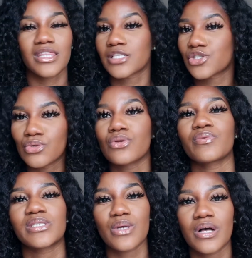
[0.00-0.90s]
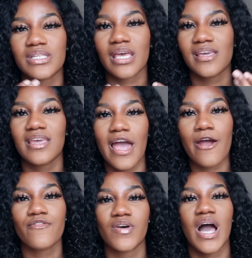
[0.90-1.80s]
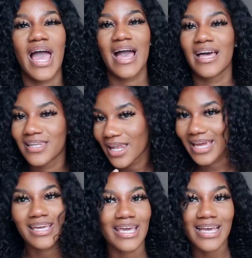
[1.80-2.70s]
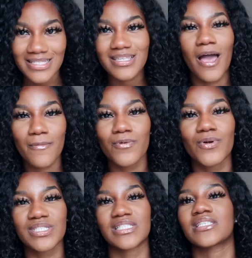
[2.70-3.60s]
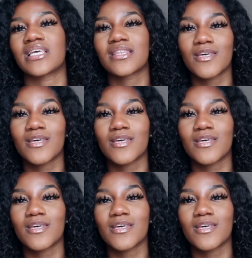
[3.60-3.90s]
The sooner we start taking care of our hair like it is high porosity,